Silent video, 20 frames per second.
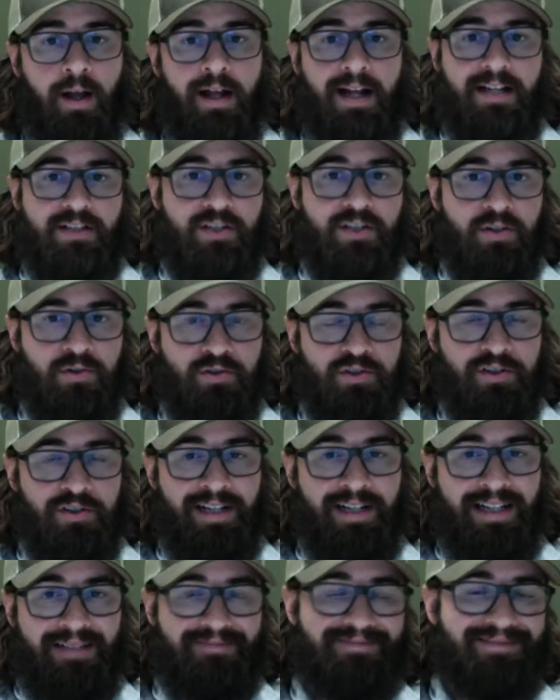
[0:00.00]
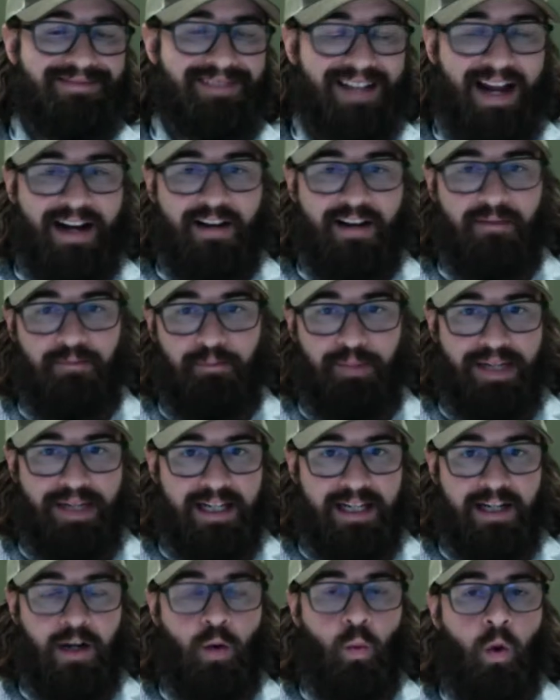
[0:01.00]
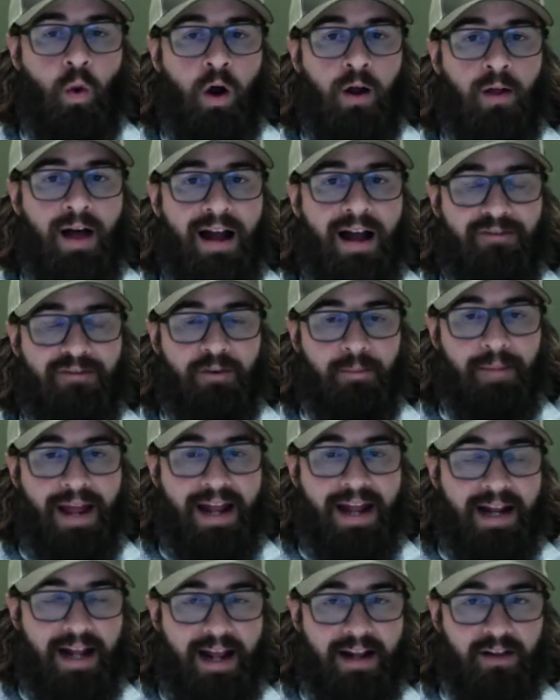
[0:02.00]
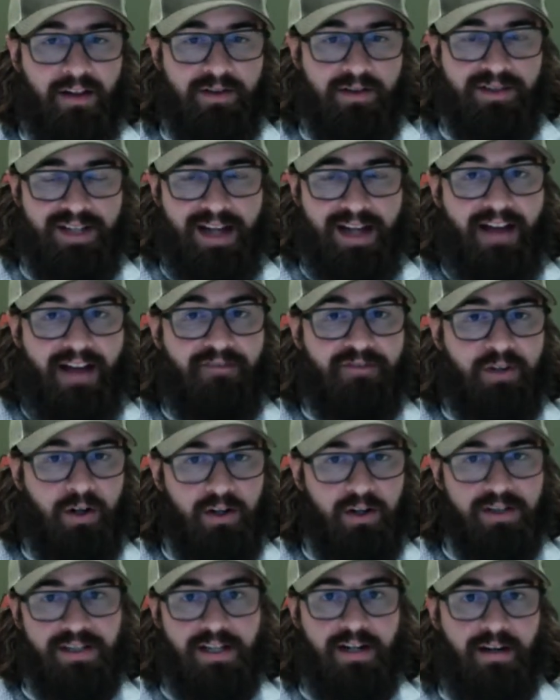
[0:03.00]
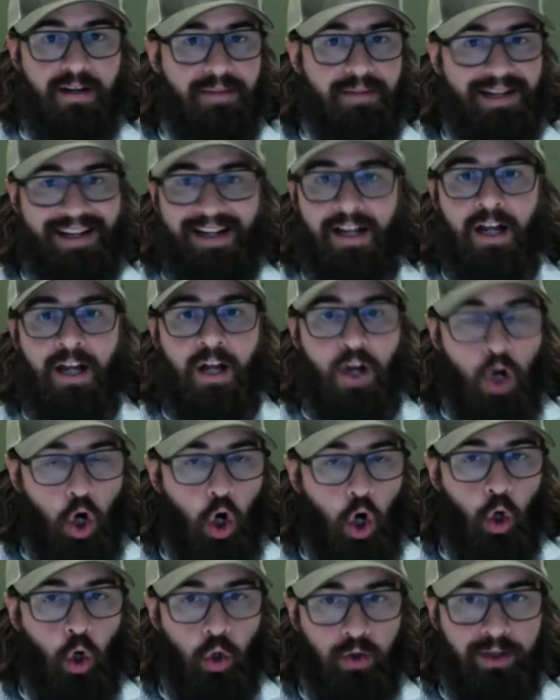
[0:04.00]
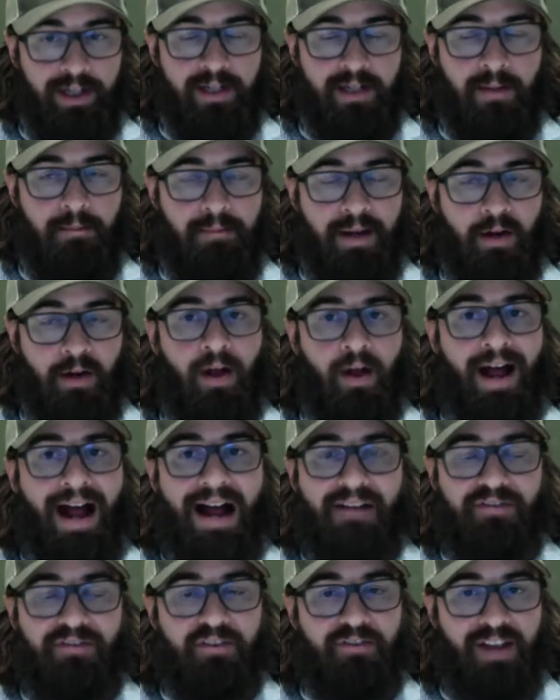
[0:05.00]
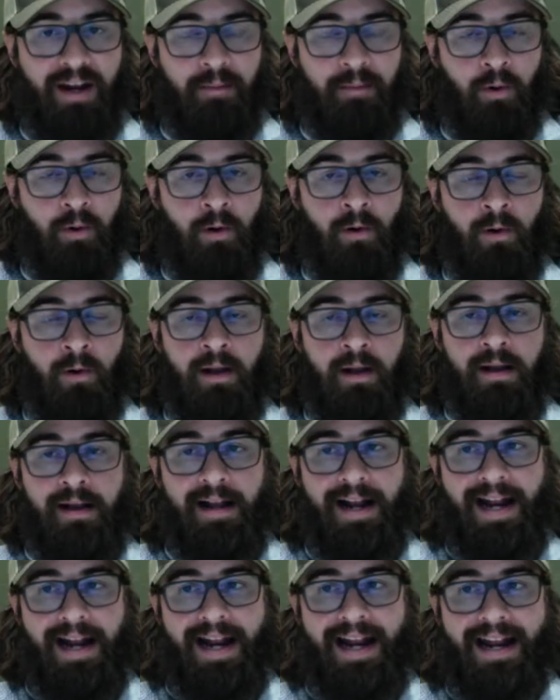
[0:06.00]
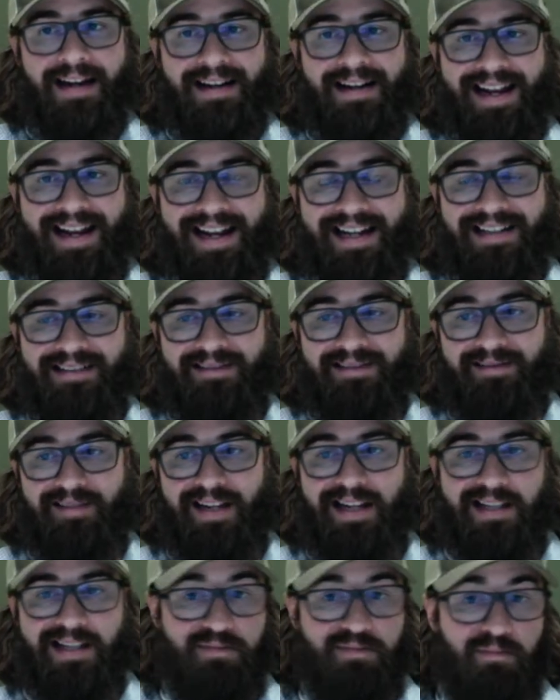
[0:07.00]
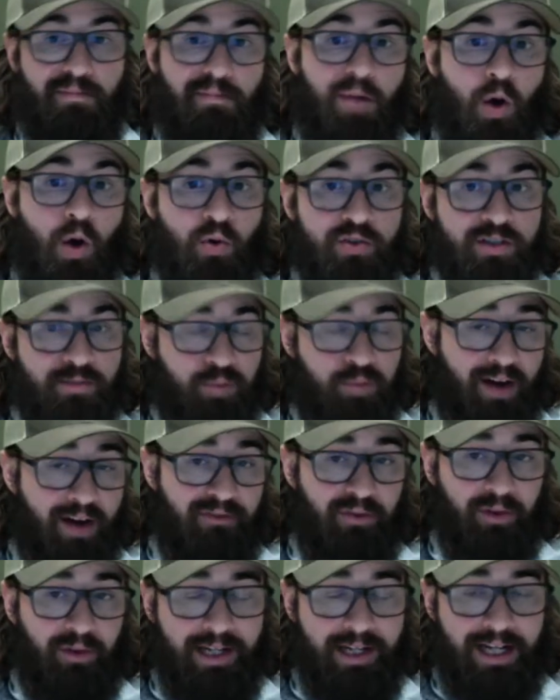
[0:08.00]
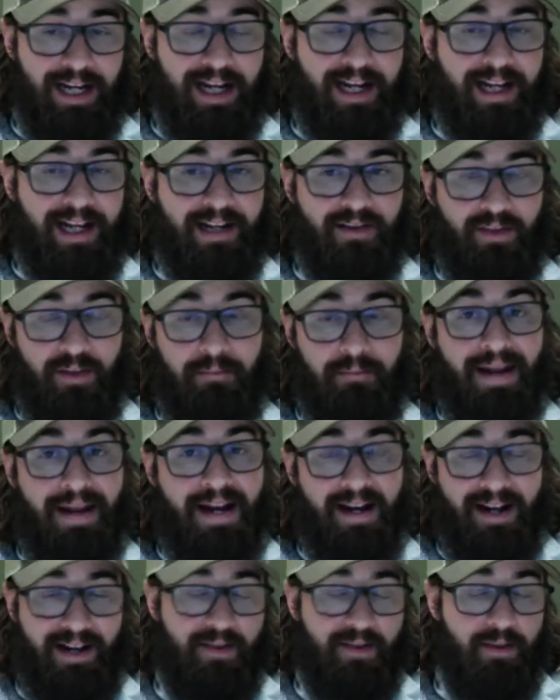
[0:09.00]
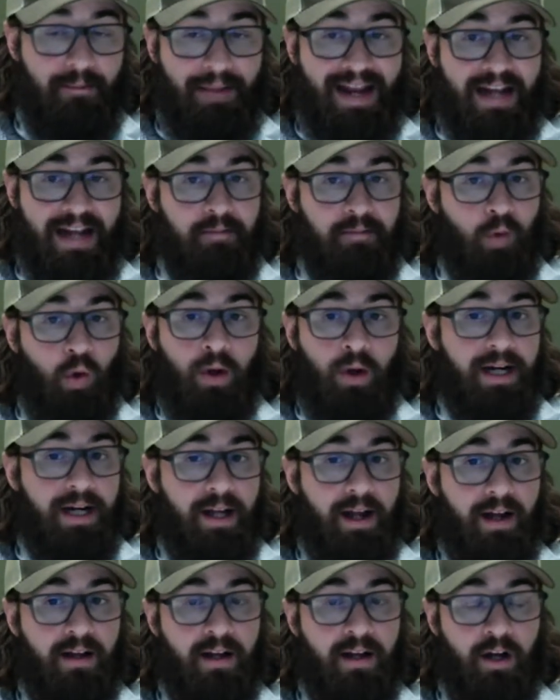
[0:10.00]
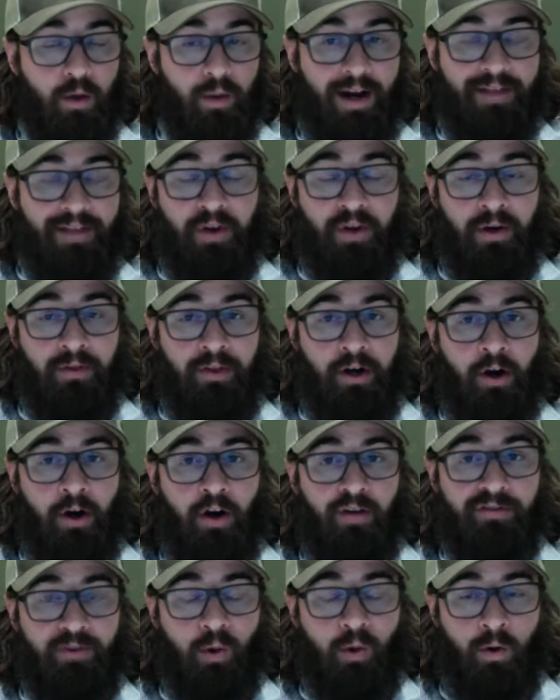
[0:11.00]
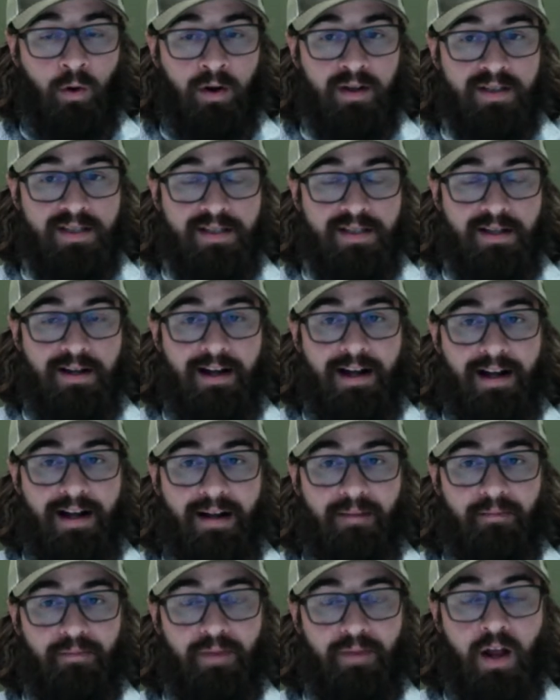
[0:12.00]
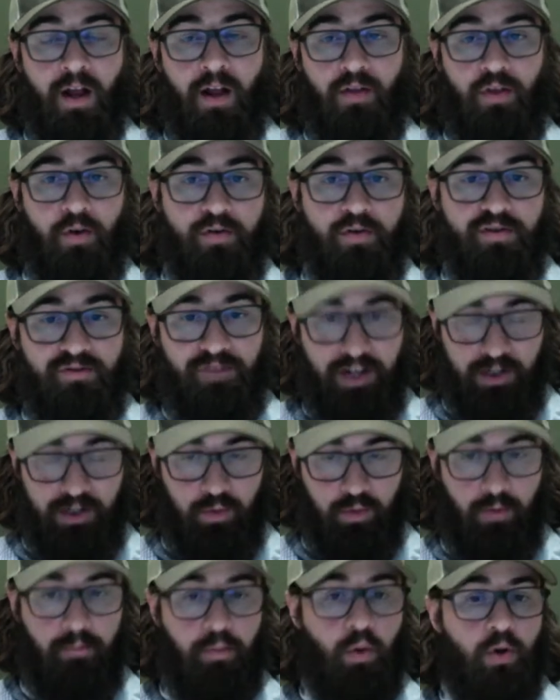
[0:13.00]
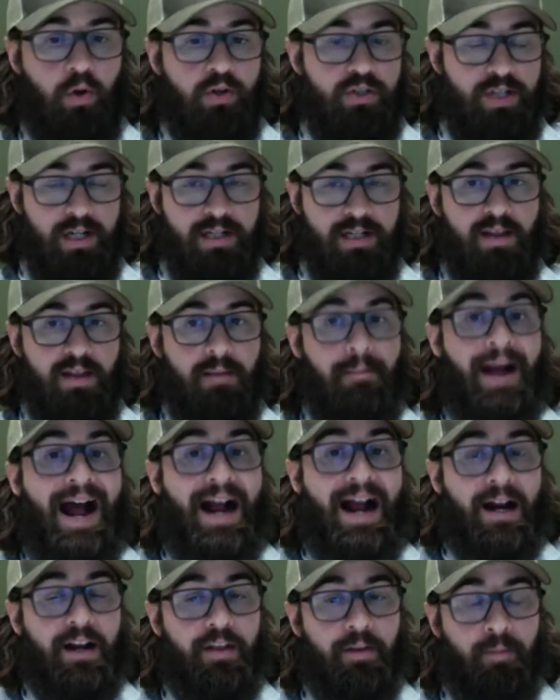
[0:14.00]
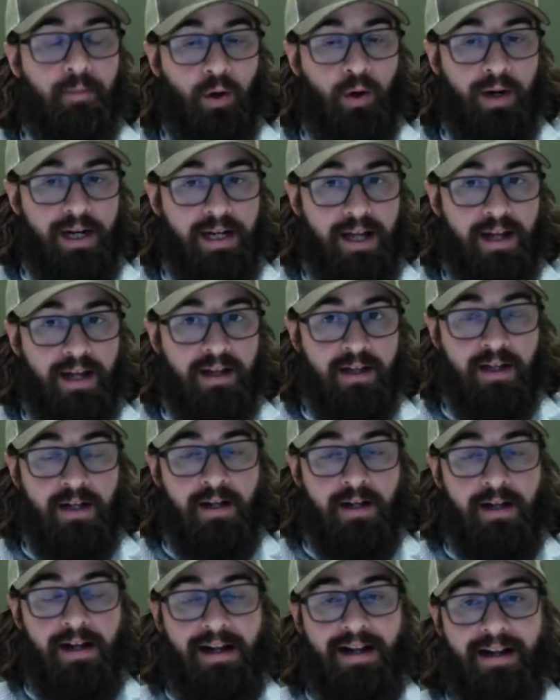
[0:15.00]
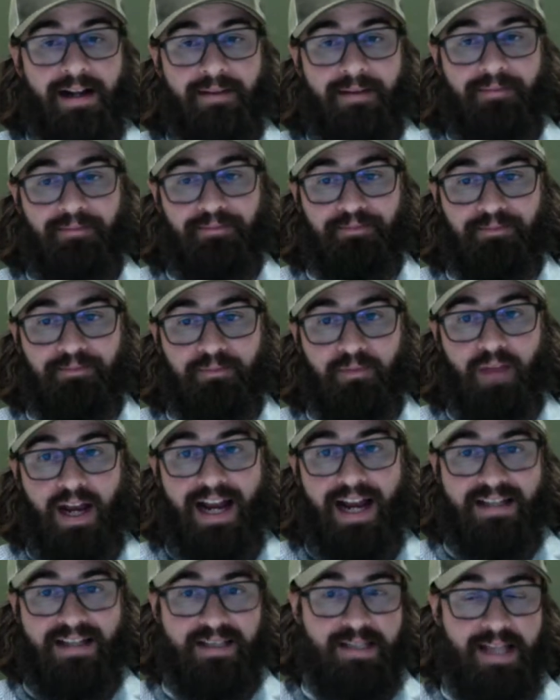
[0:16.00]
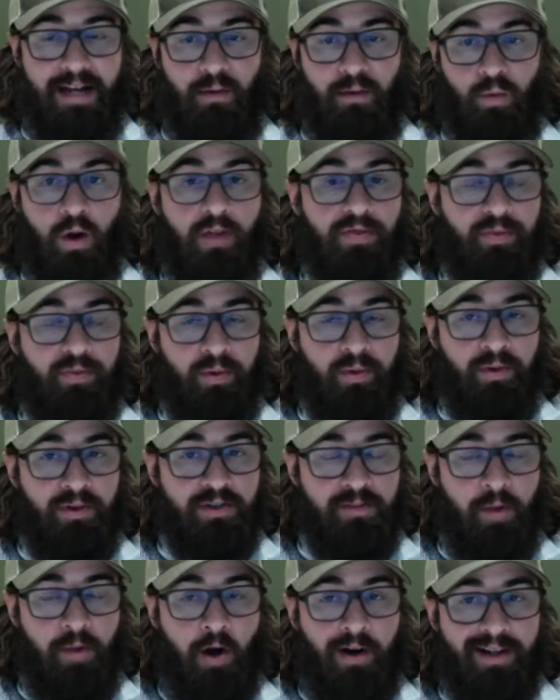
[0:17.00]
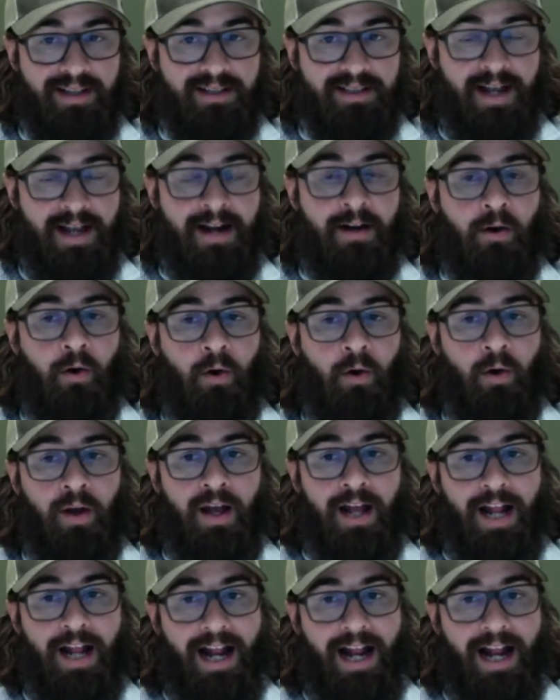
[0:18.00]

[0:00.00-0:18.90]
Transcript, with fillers: It's usually kind of peak walleye for bank anglers at Hefner is going to be early to middle half of April, and it is most prevalent in the in the main marina right there at the golf course. Um, those fish will push into the back of the marina um, as they run through their spawning cycle.